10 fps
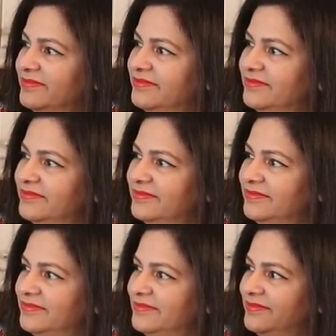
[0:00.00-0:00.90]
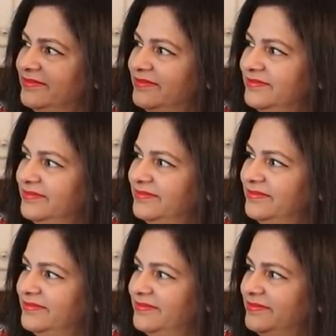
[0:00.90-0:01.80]

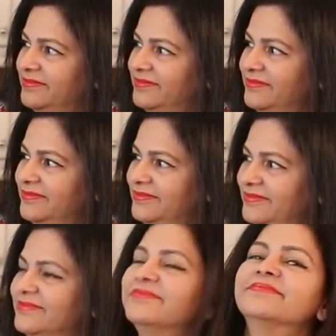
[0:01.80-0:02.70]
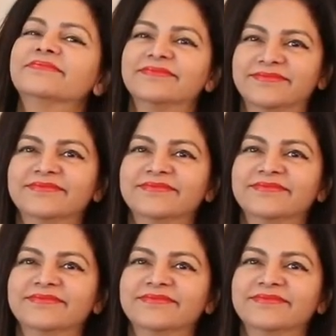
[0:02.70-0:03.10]
This person isn't speaking.